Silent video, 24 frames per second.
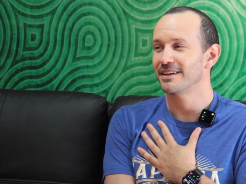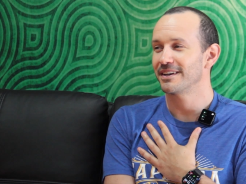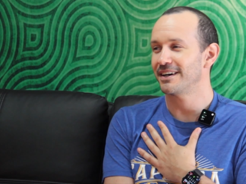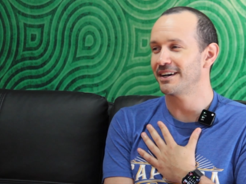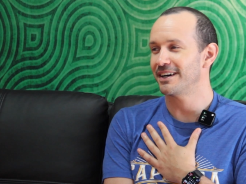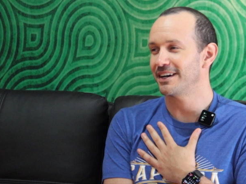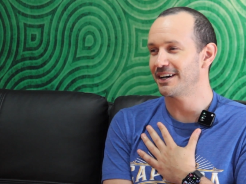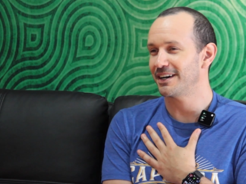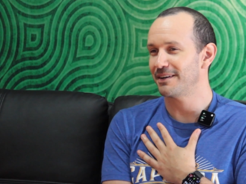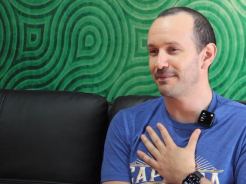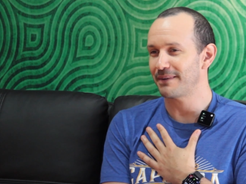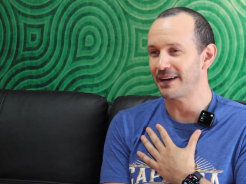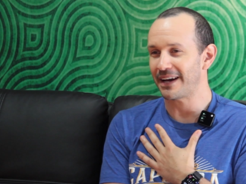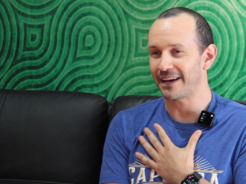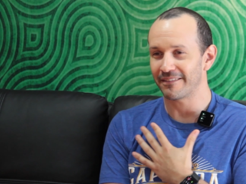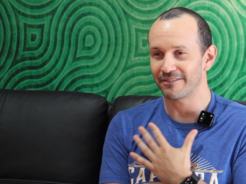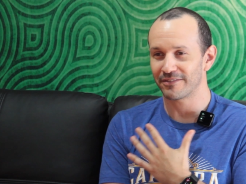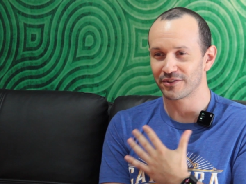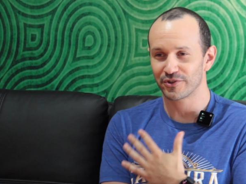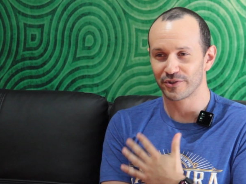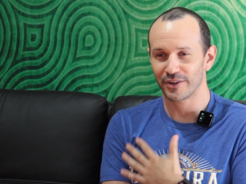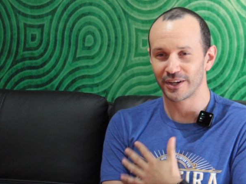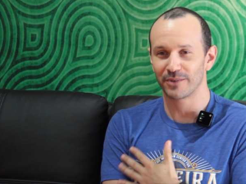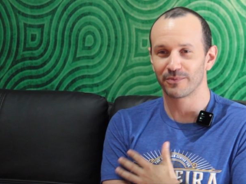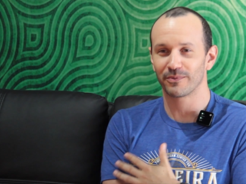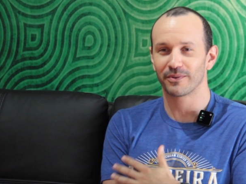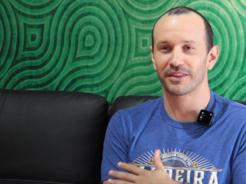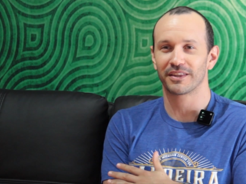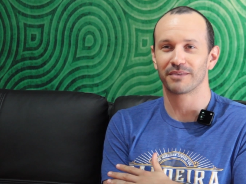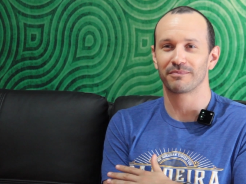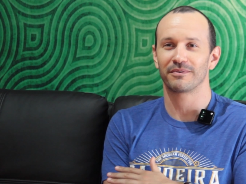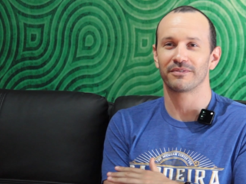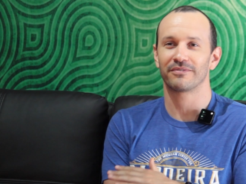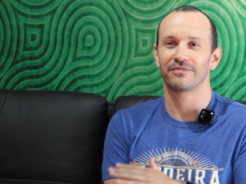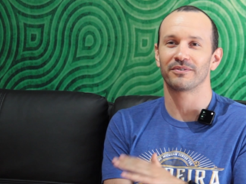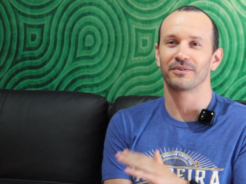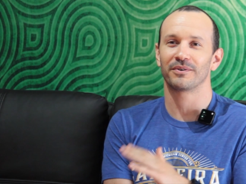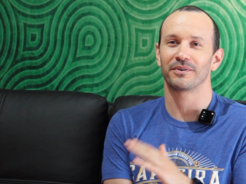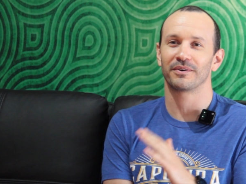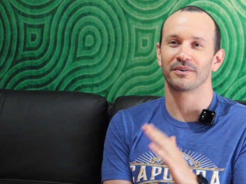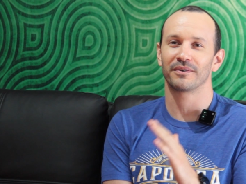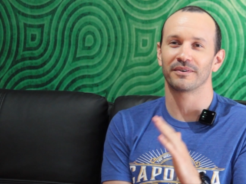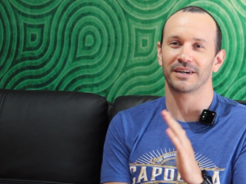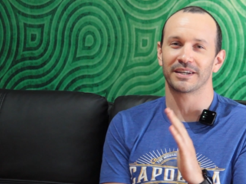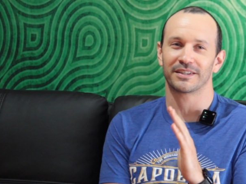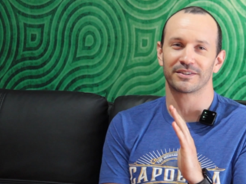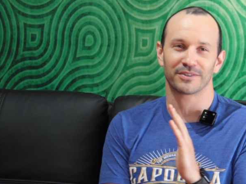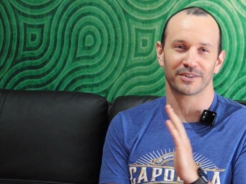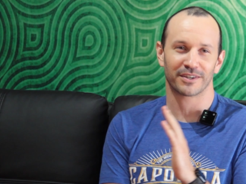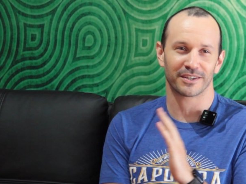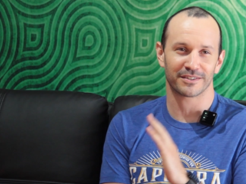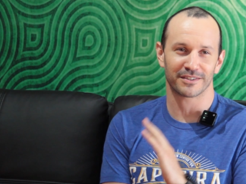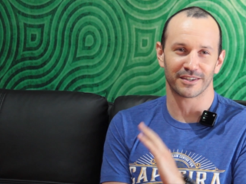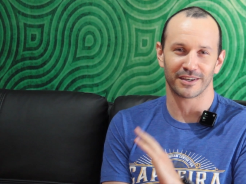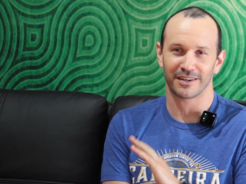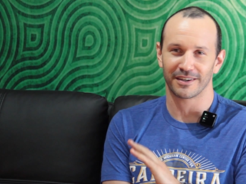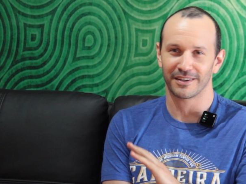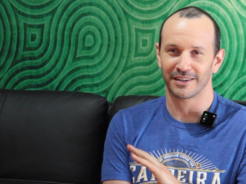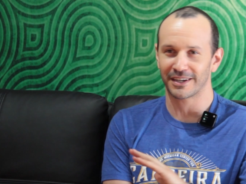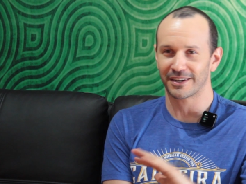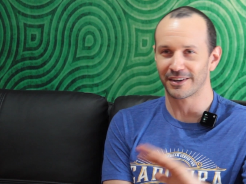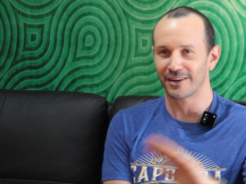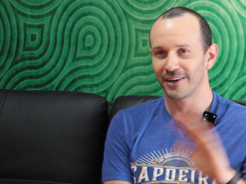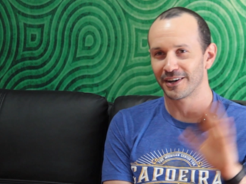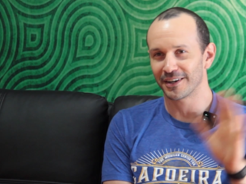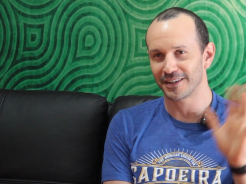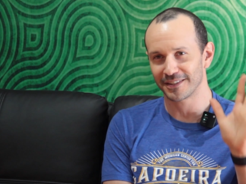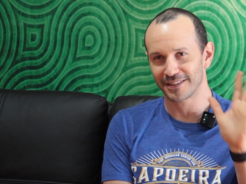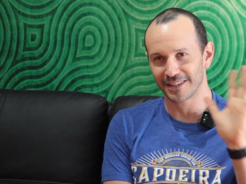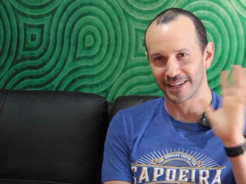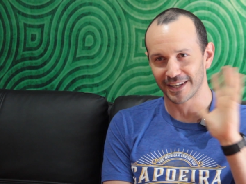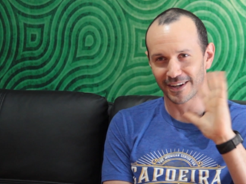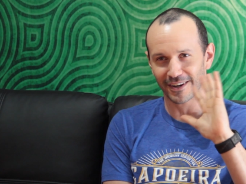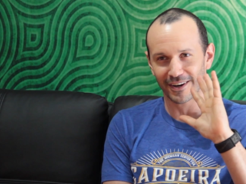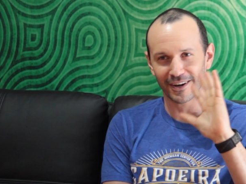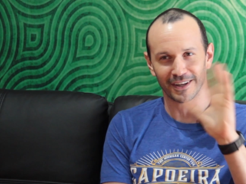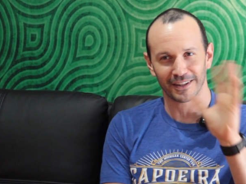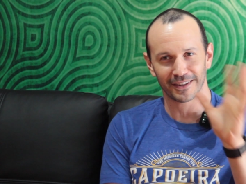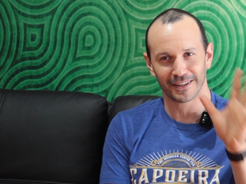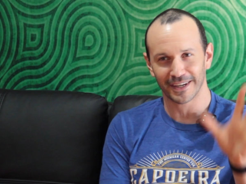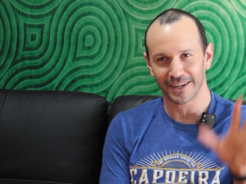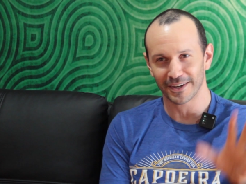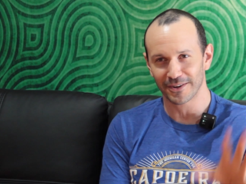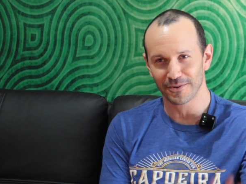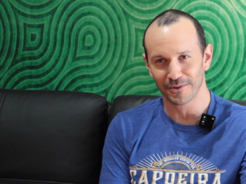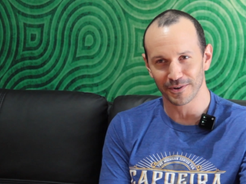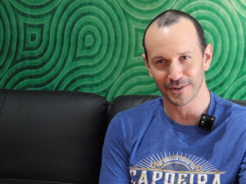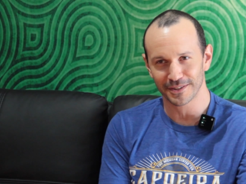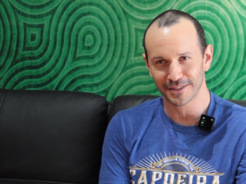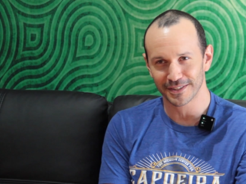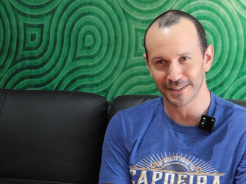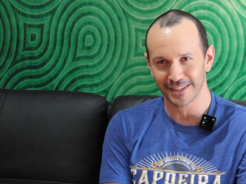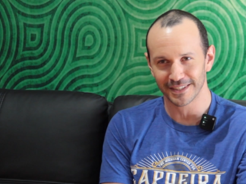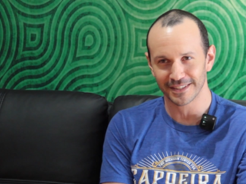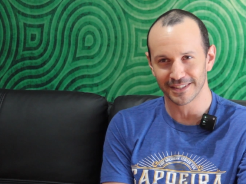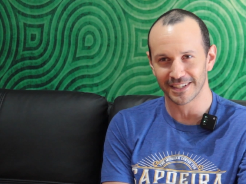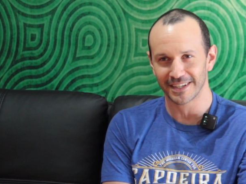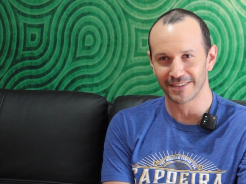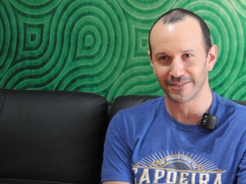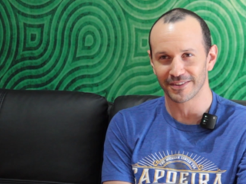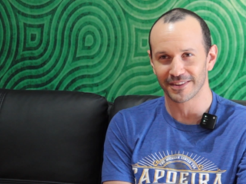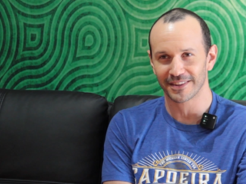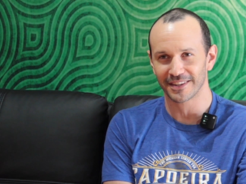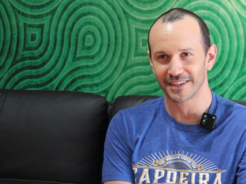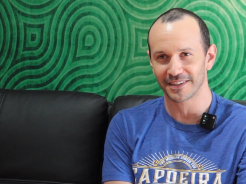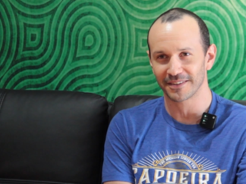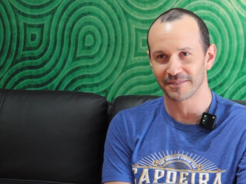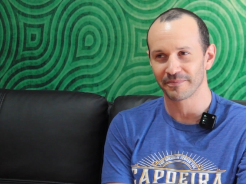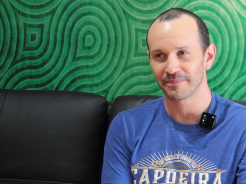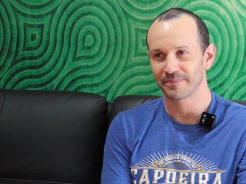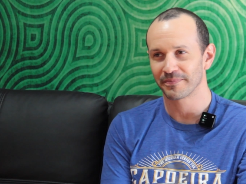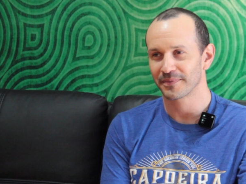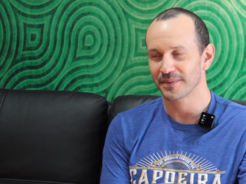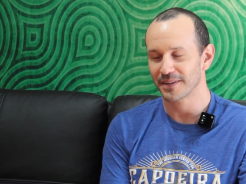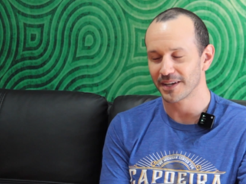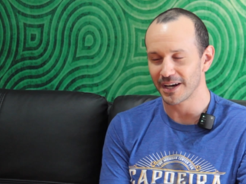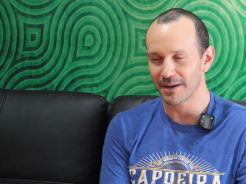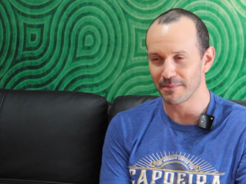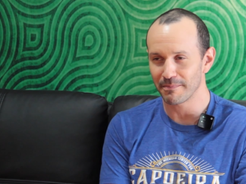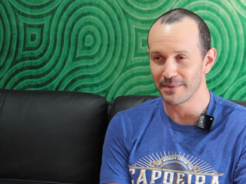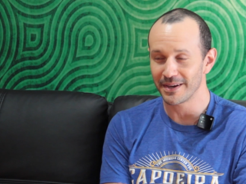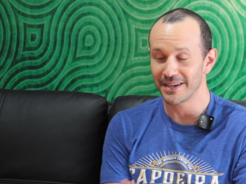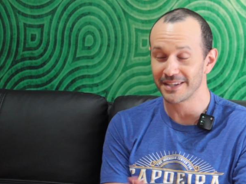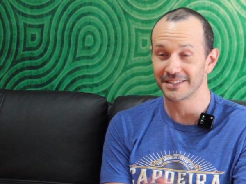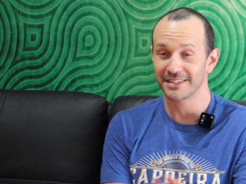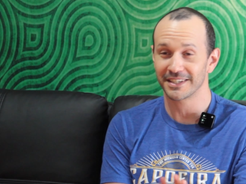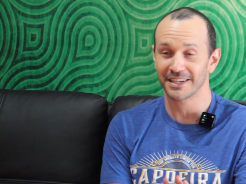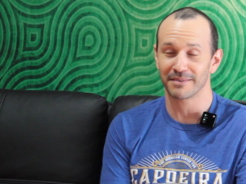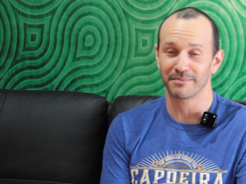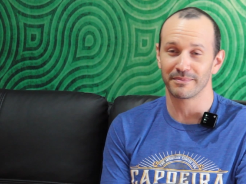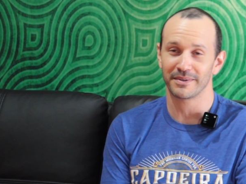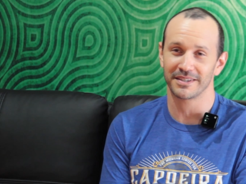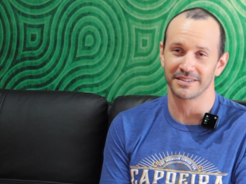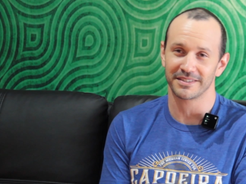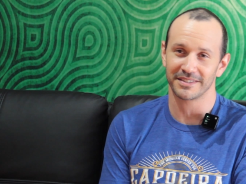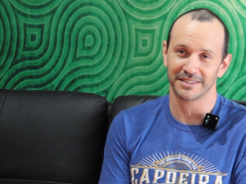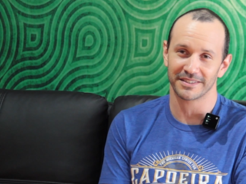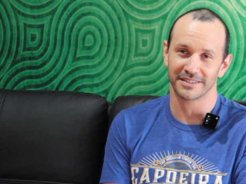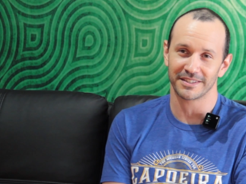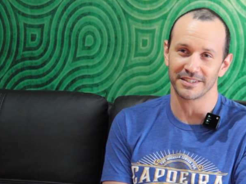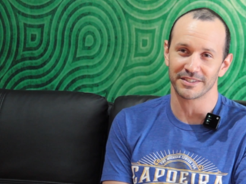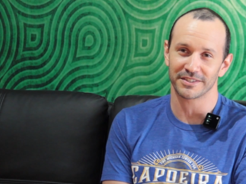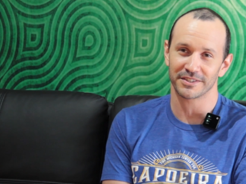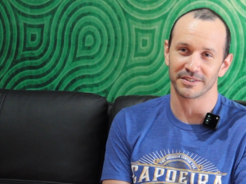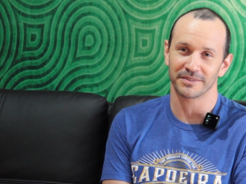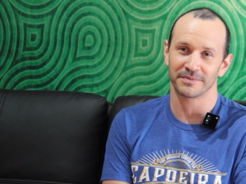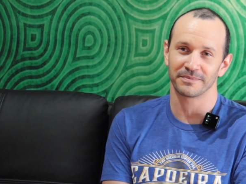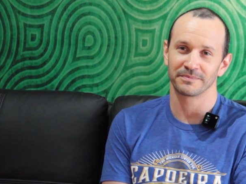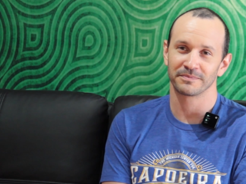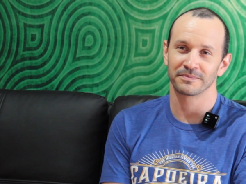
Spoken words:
I've trained with him before. I took all his online courses and everything. Amazing teacher.